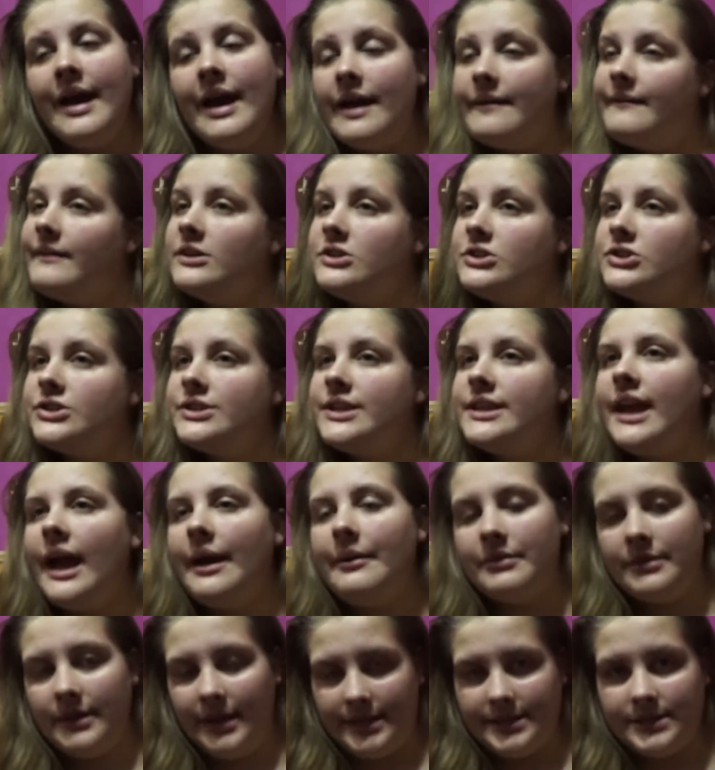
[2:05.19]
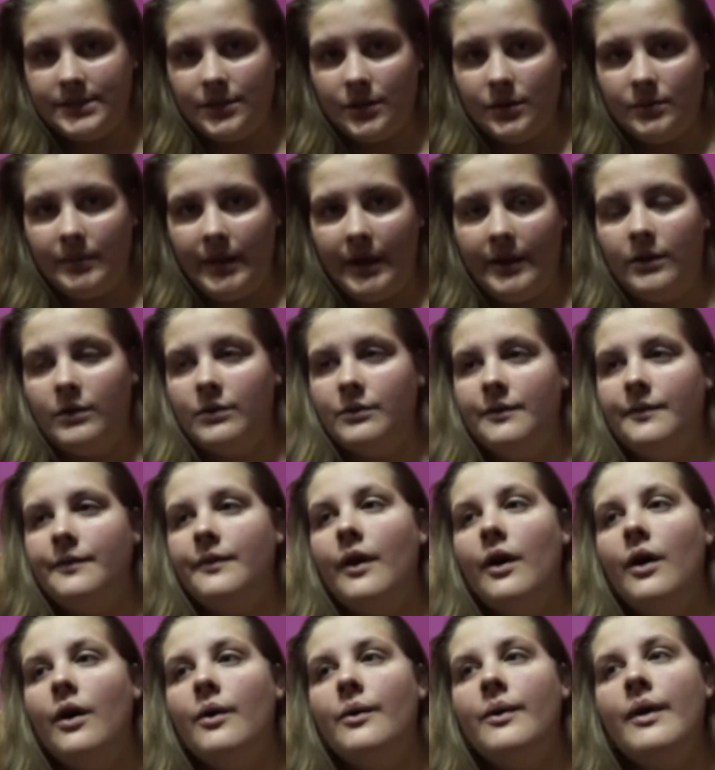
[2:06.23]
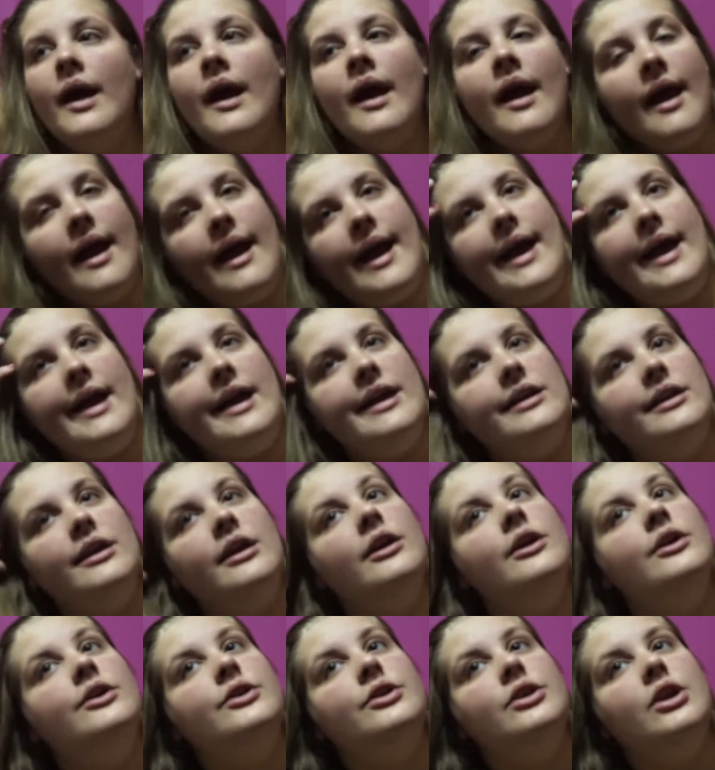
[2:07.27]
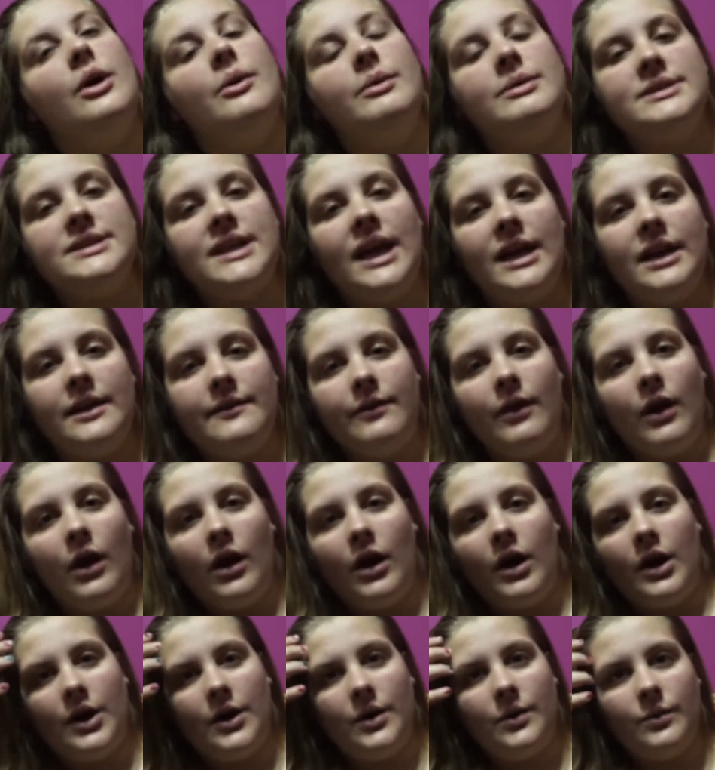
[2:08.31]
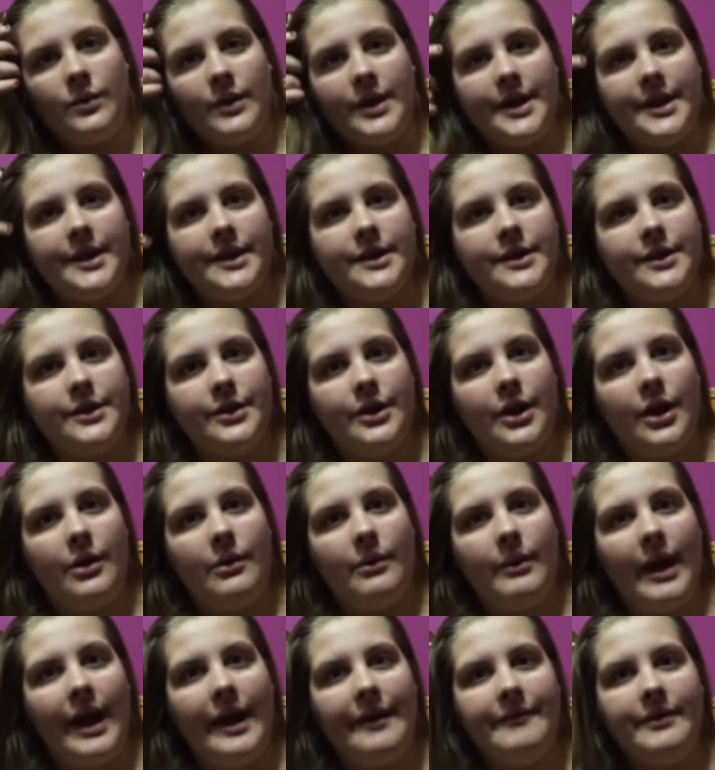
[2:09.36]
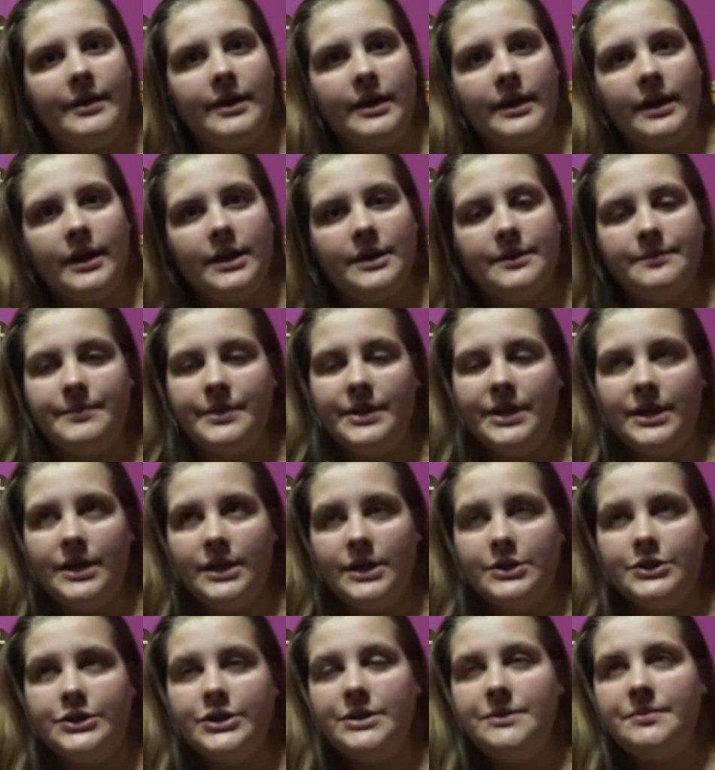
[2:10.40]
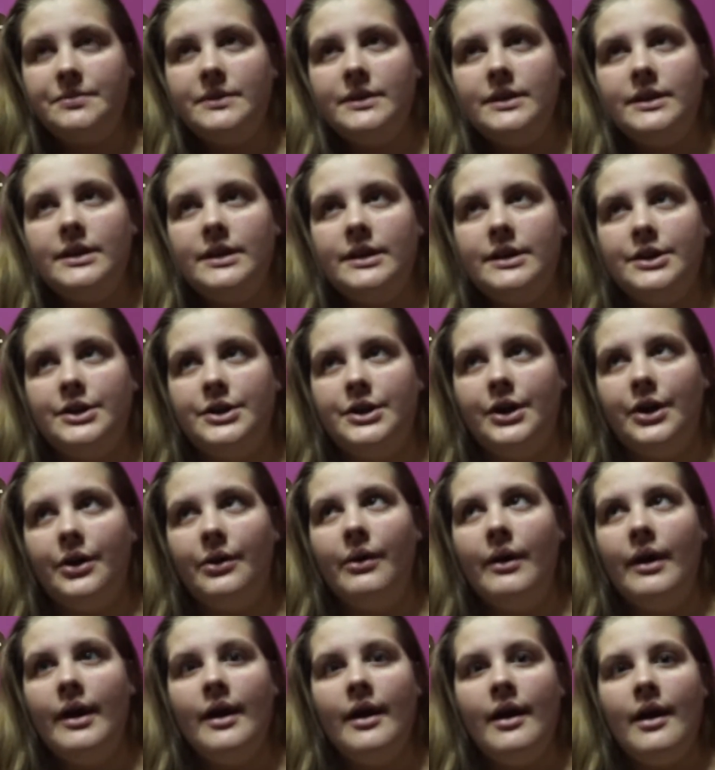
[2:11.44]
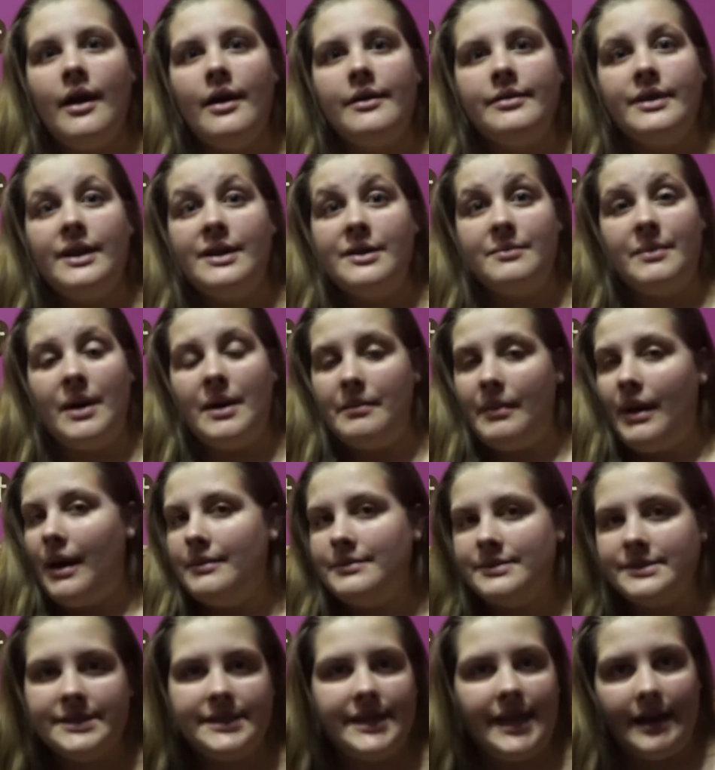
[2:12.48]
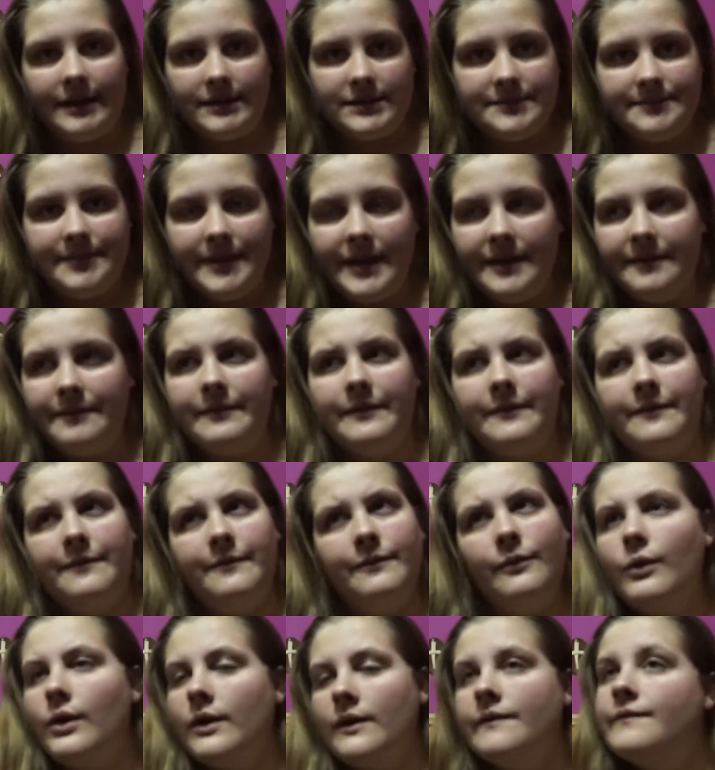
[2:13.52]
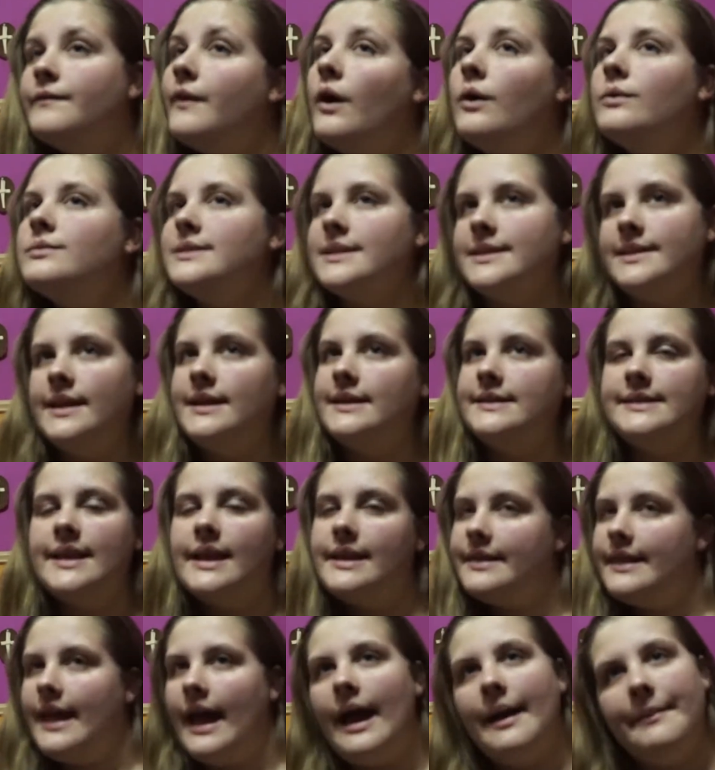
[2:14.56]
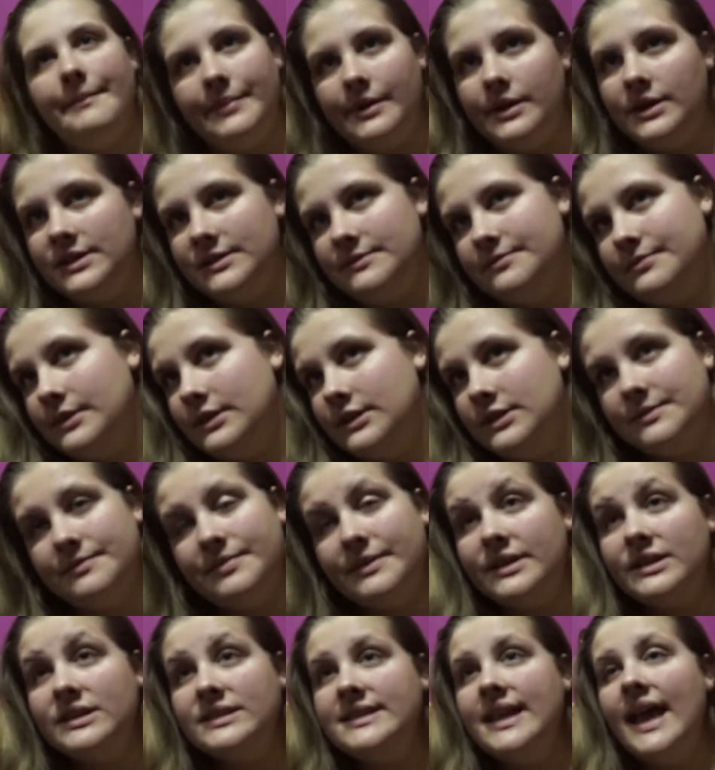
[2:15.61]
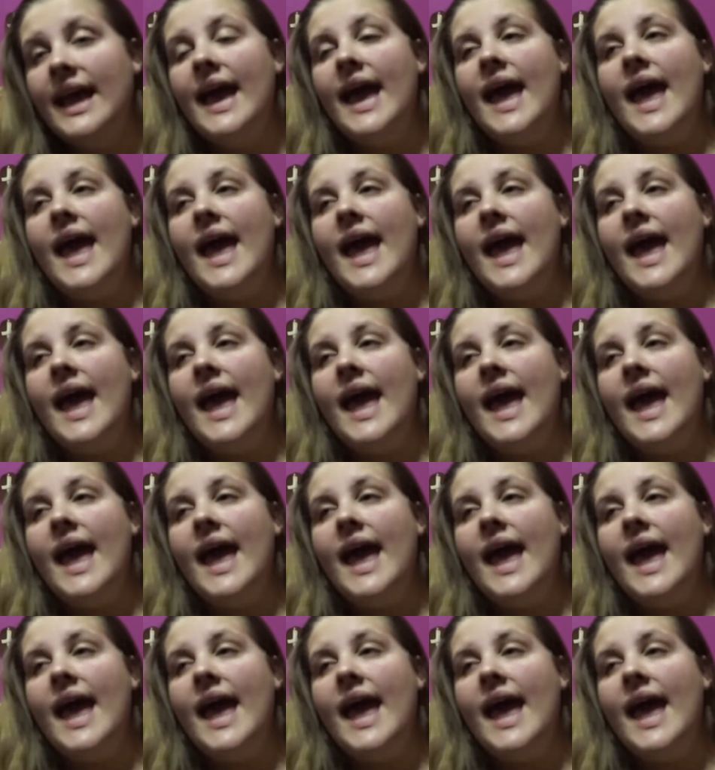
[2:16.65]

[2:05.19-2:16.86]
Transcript: Eventually, I would like to own my own phone, and, you know, it's kind of hard with, you know, being a triplet, you know, that my mom's going to have to pay for four phones and things like that, bills,